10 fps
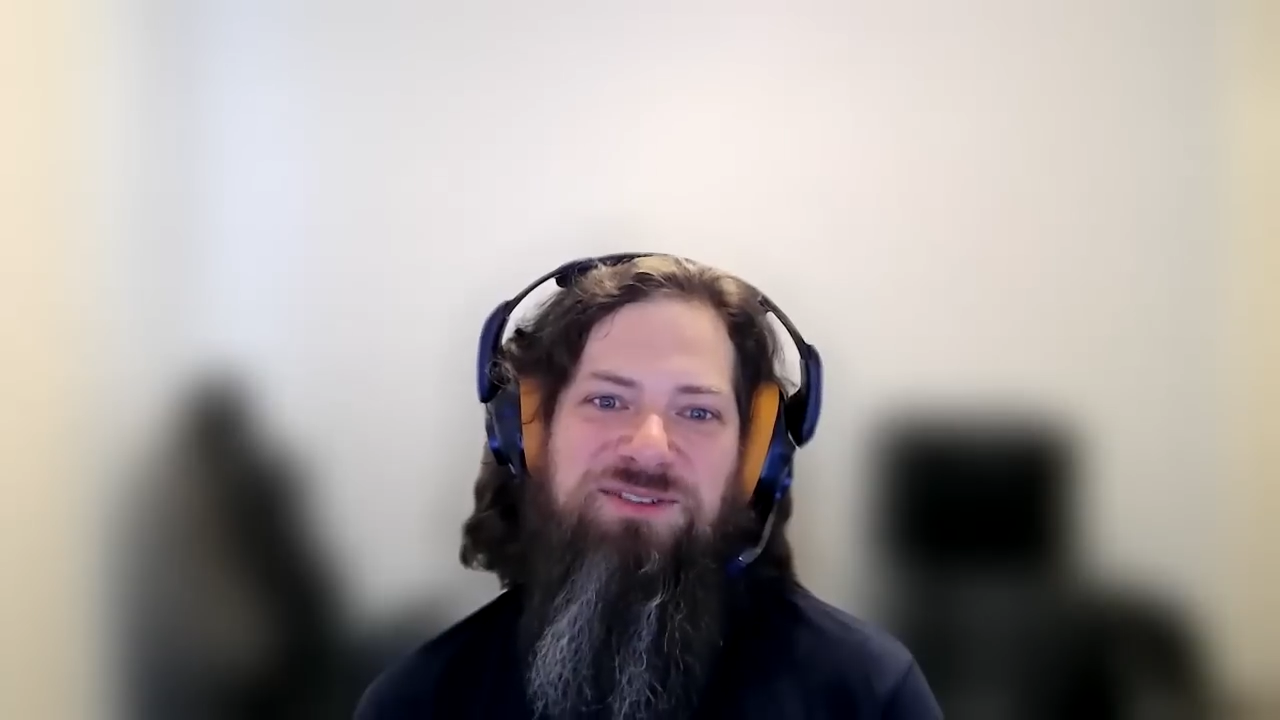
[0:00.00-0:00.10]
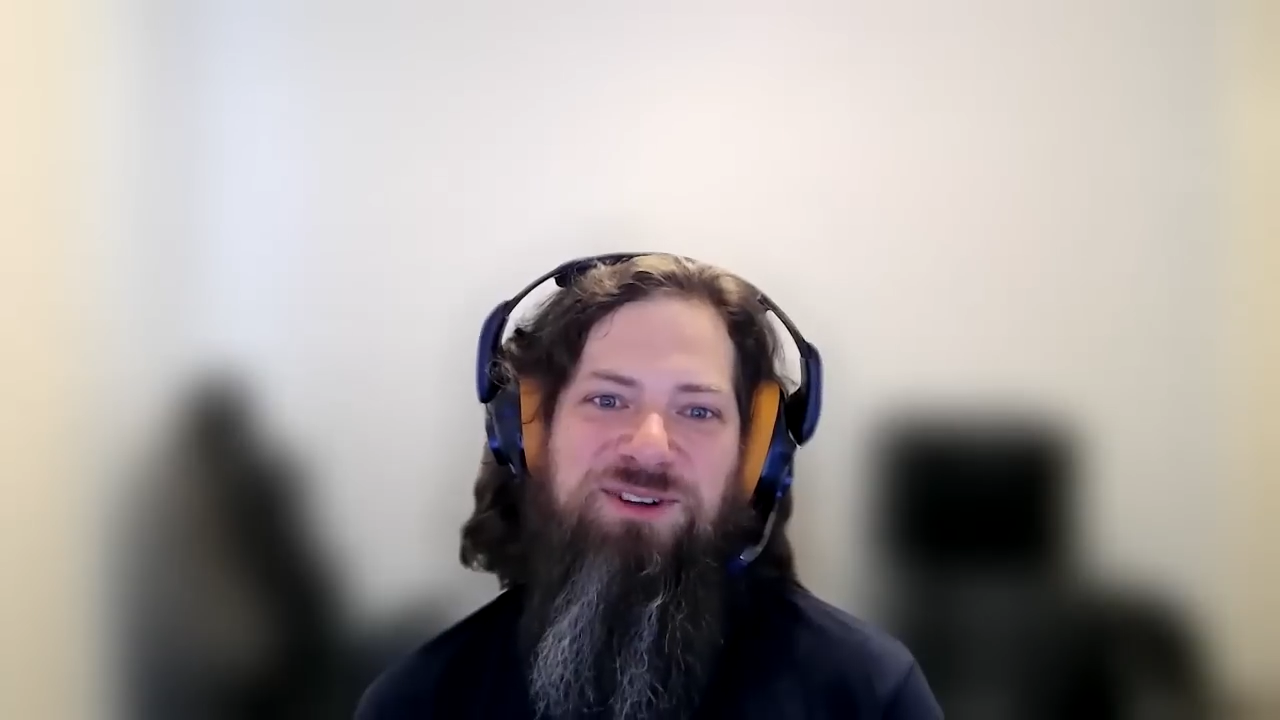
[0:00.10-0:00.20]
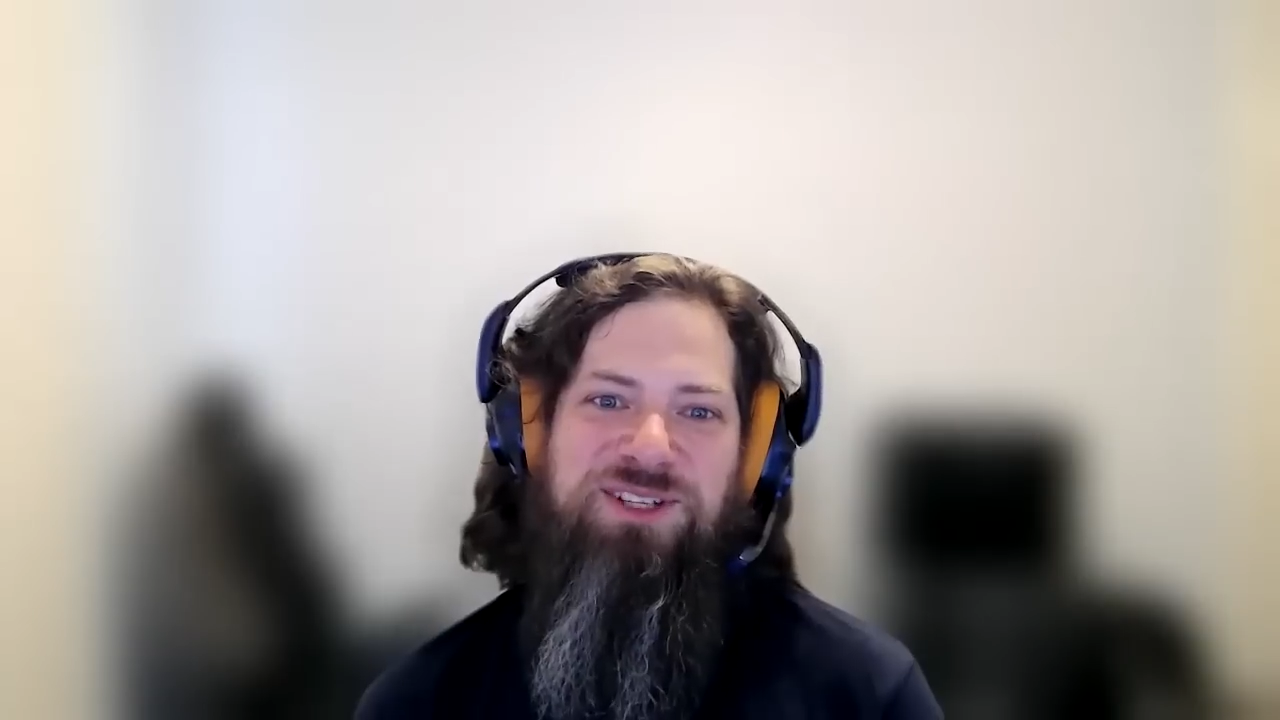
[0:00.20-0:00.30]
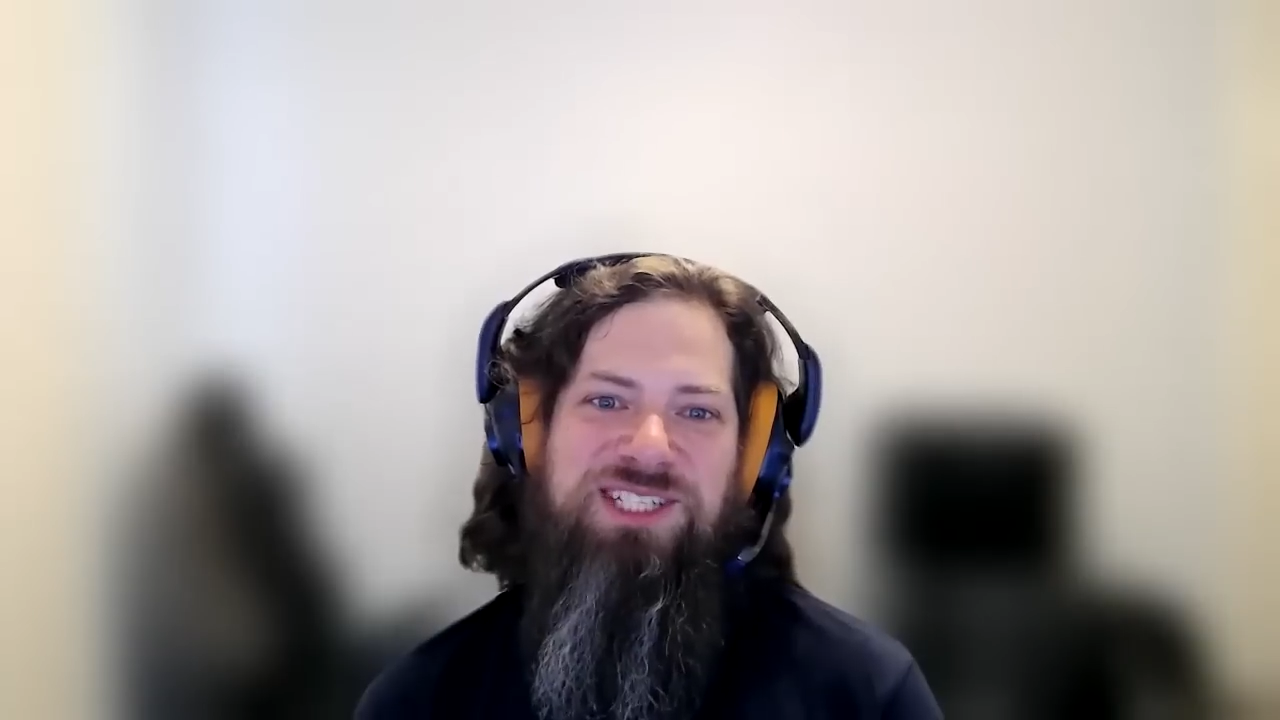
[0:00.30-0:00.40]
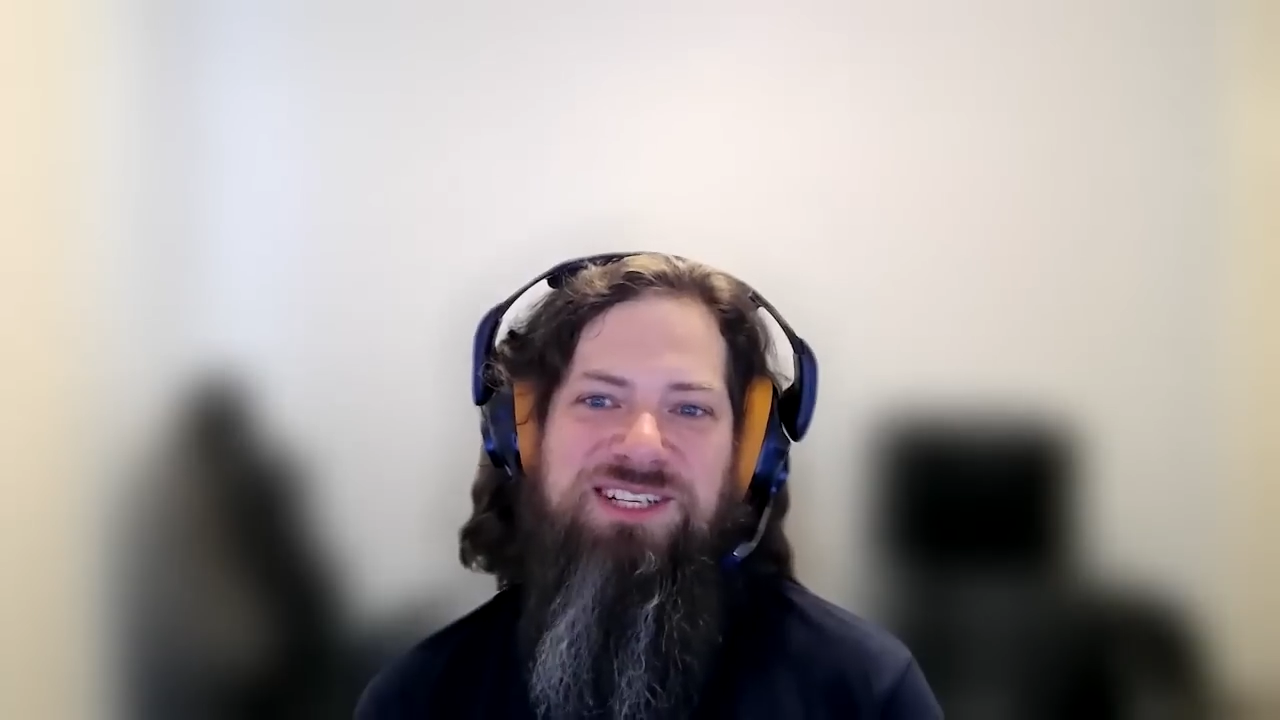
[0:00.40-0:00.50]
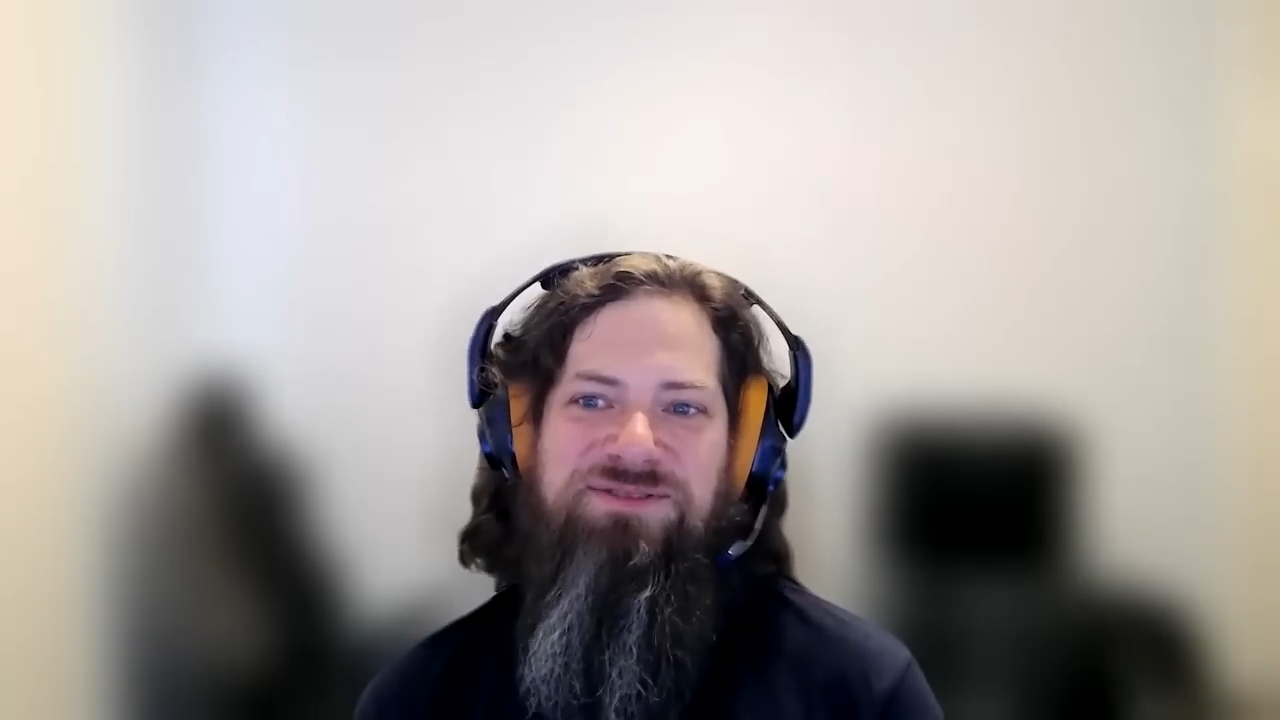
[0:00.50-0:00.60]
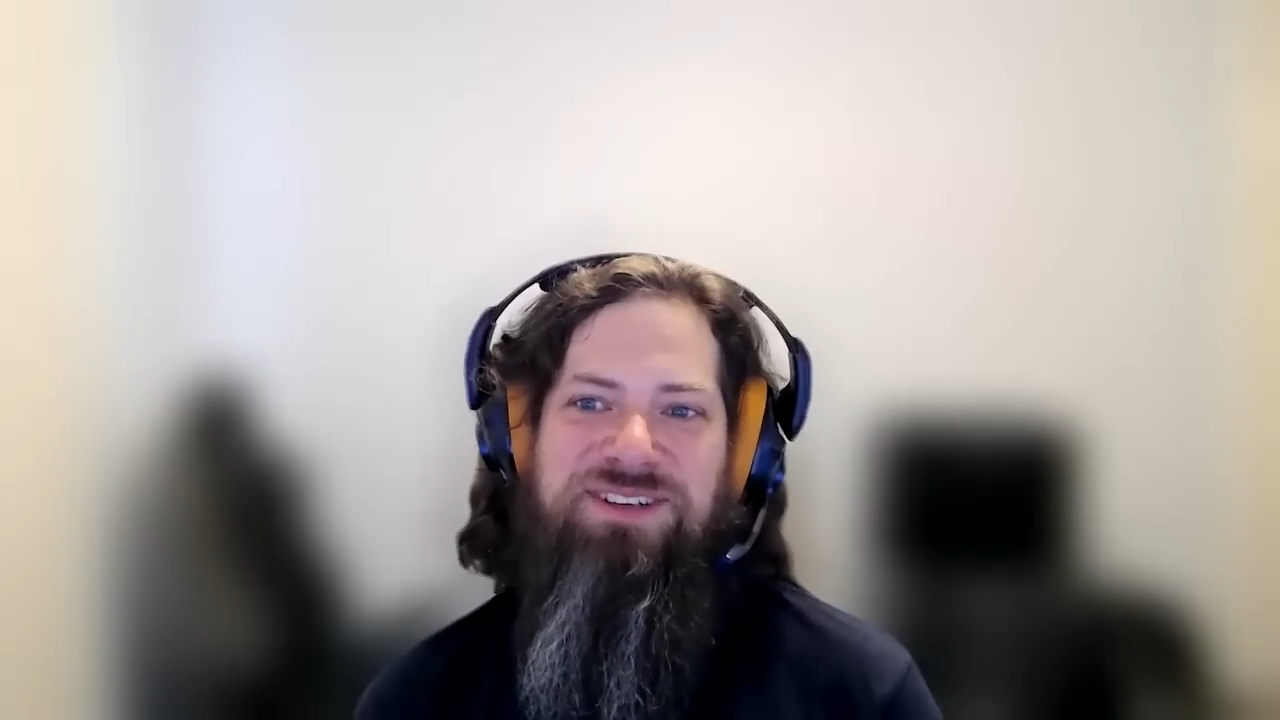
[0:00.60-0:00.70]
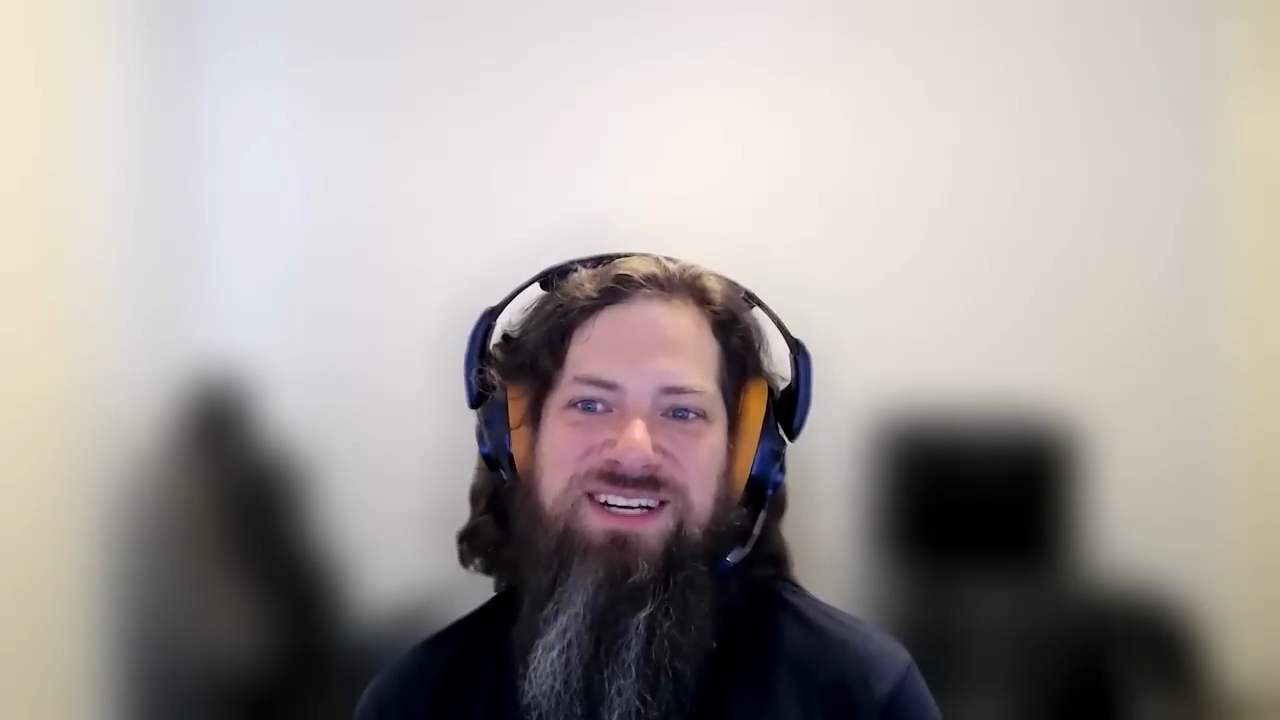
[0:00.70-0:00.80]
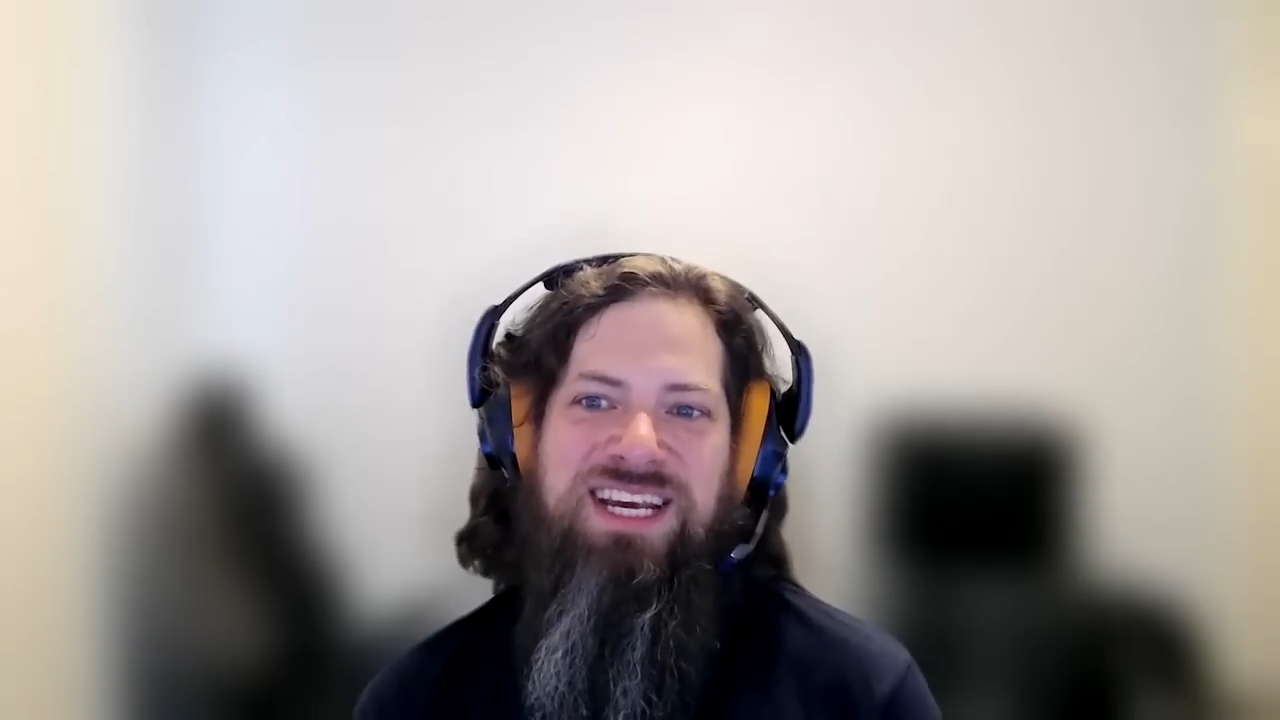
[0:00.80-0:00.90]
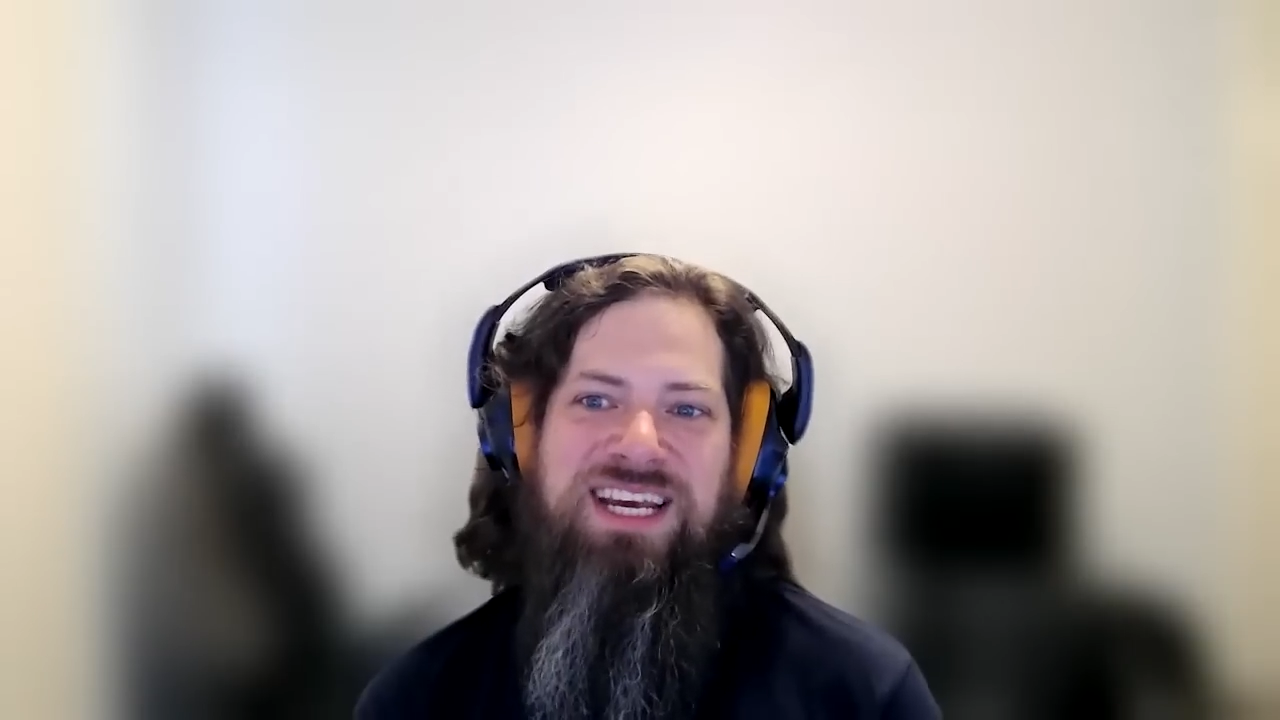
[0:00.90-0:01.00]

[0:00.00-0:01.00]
of all these different